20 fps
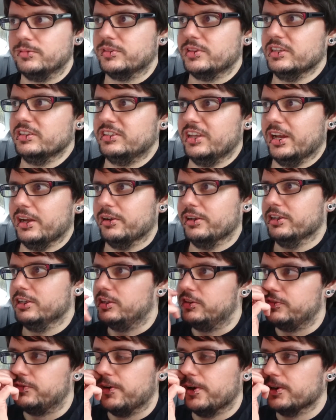this
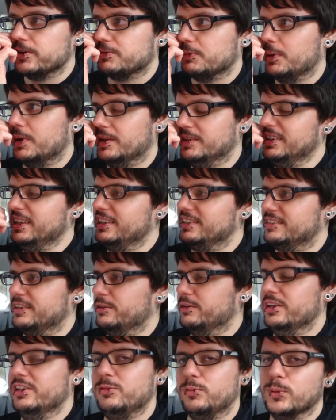area's first one. I say this
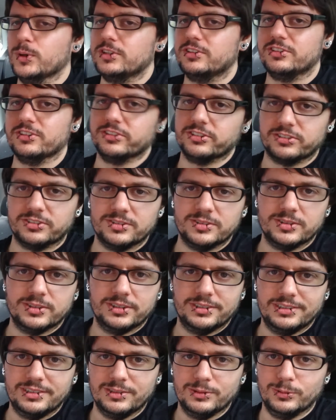area, it's Worcester's,
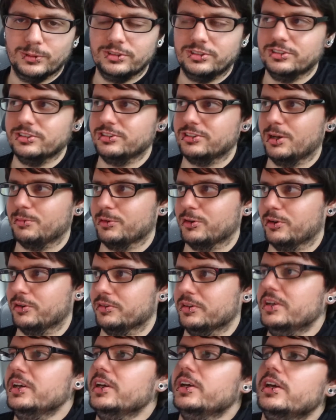Worcester's Comic
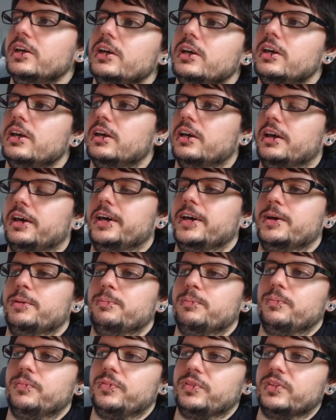Con. Um,